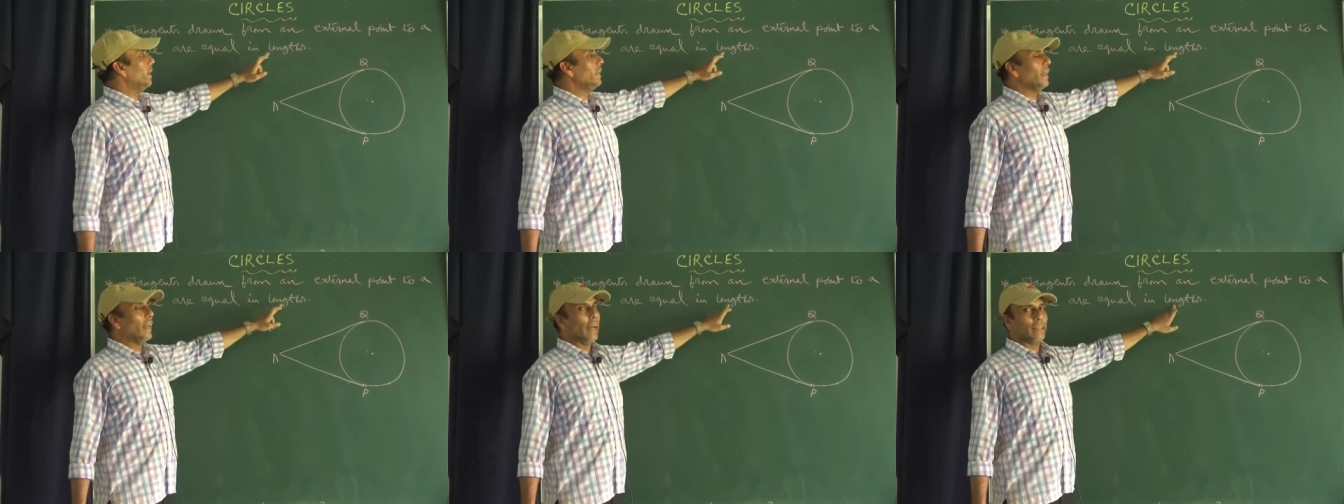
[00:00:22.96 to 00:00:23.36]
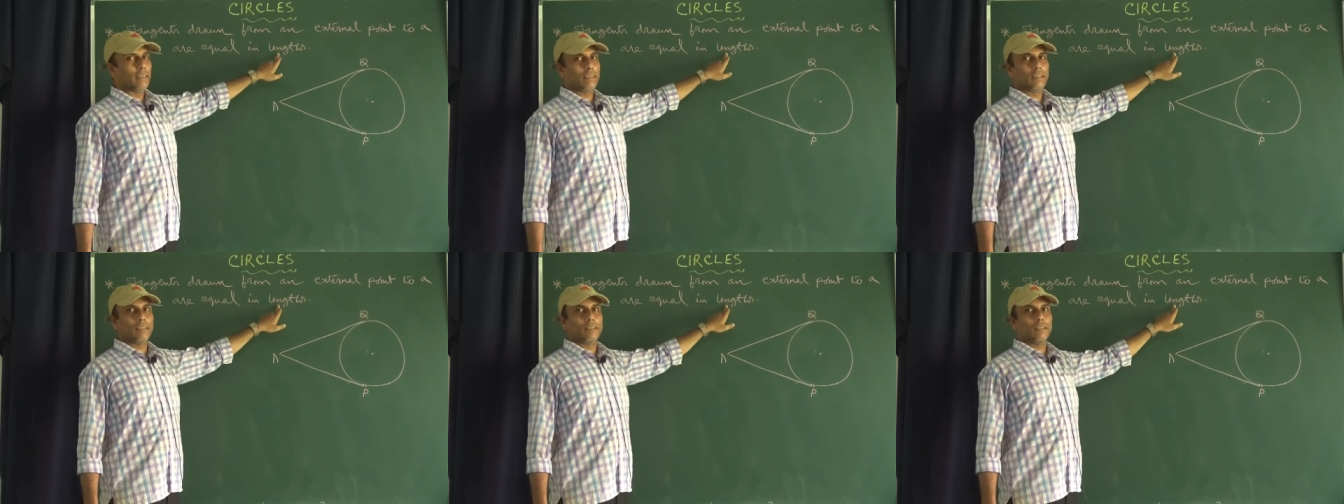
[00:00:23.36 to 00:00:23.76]
in
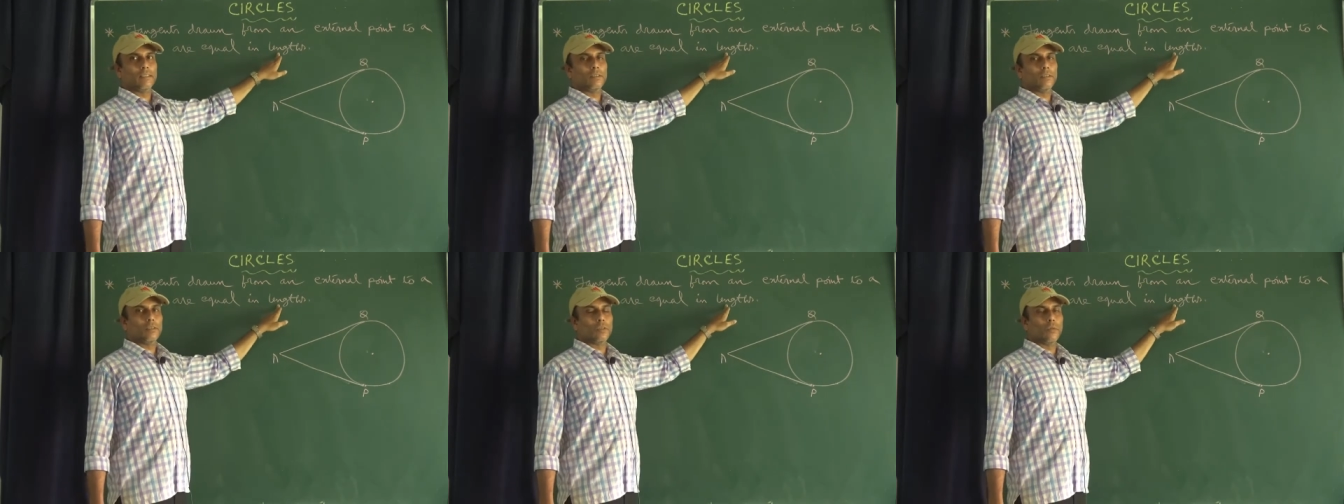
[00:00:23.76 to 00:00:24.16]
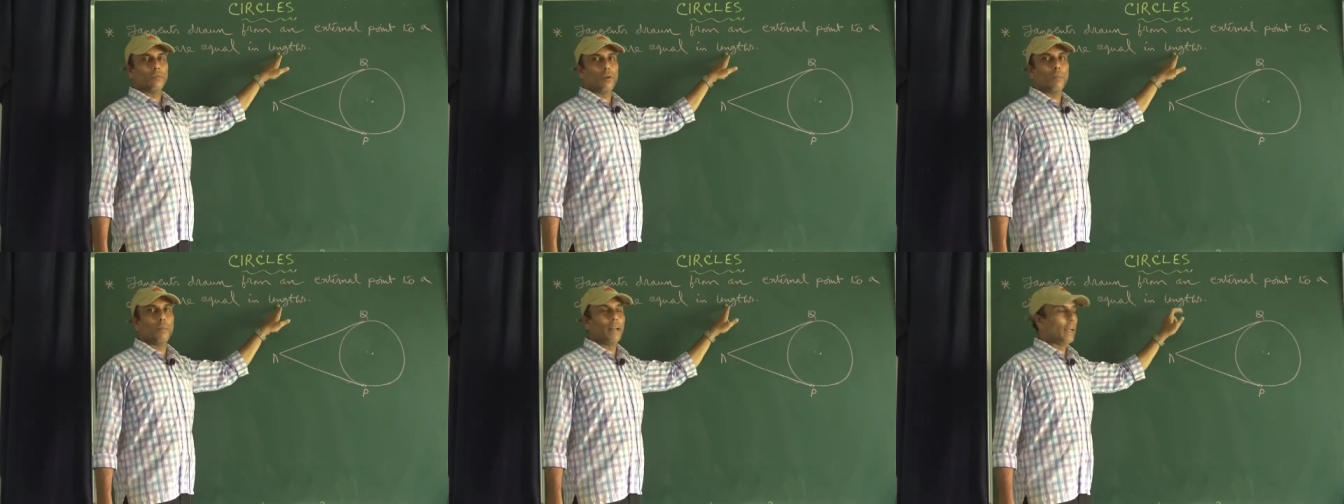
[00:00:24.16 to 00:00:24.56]
lengths. So
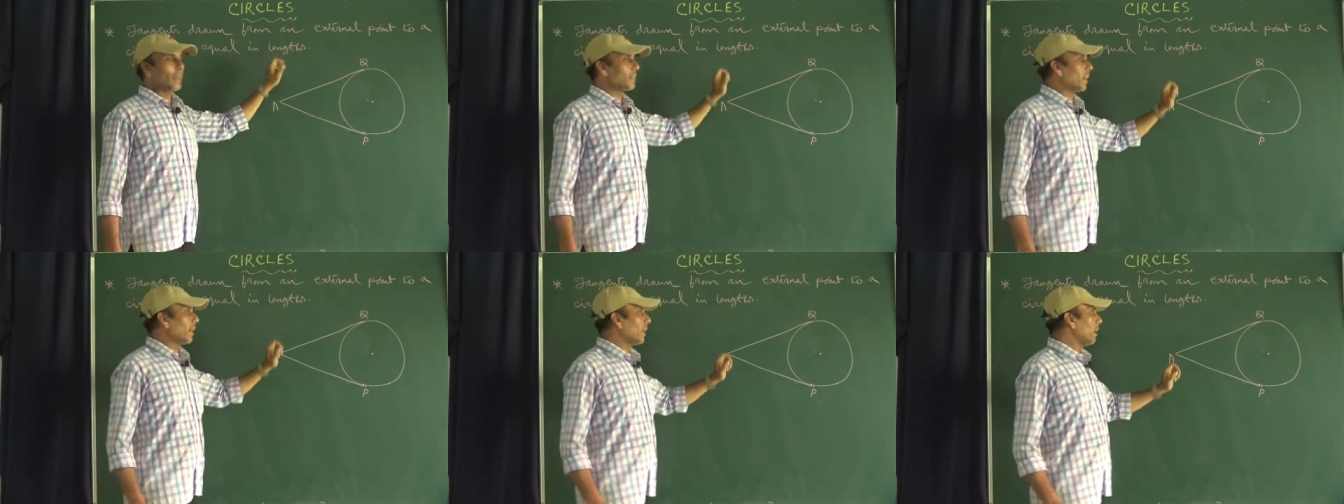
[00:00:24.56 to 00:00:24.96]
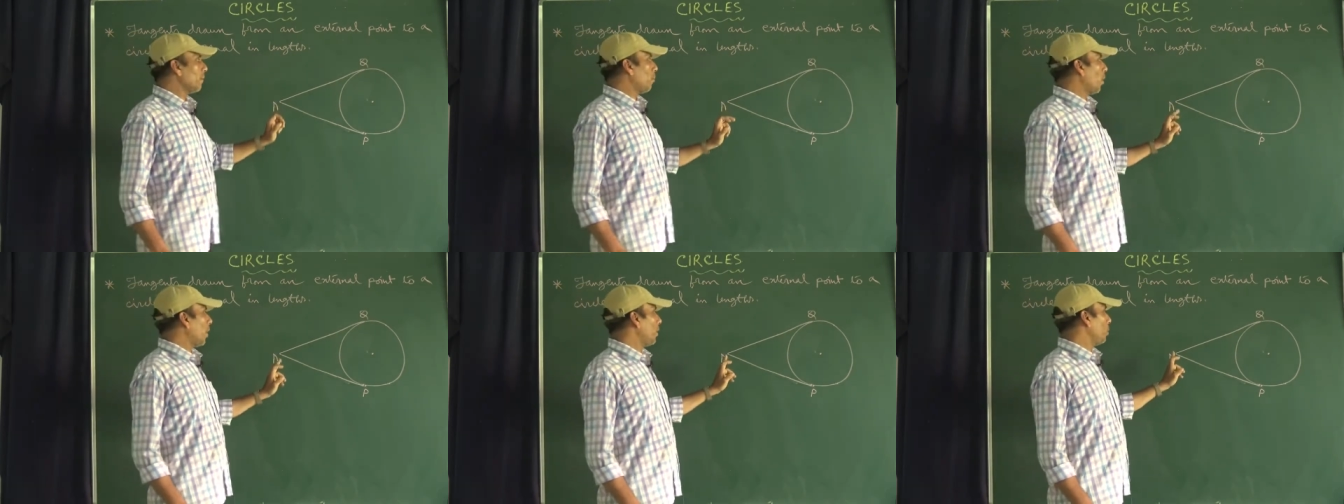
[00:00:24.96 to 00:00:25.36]
from an external
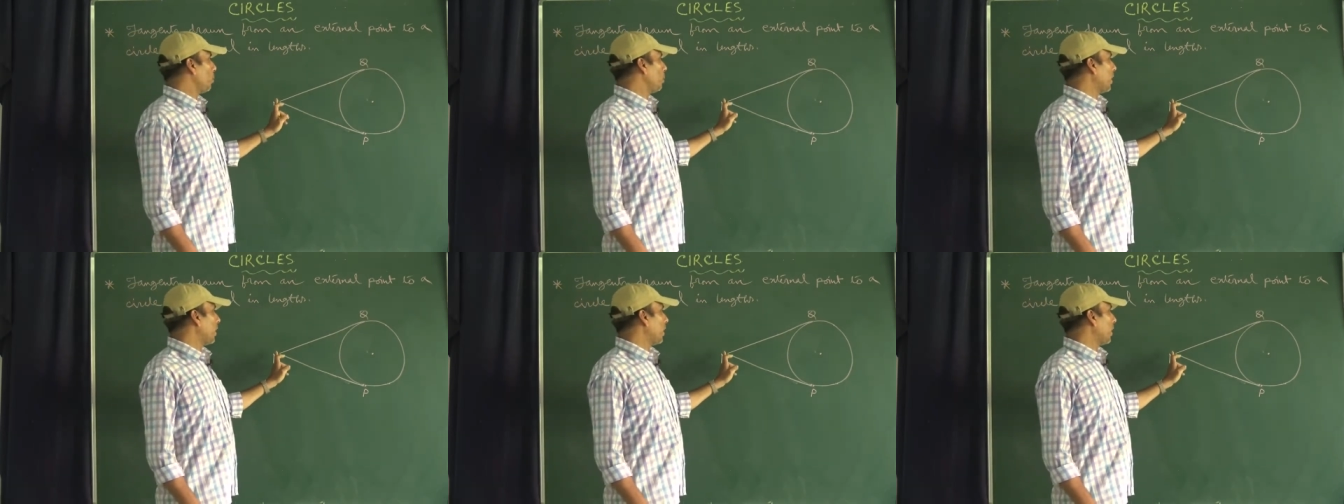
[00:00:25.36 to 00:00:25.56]
point two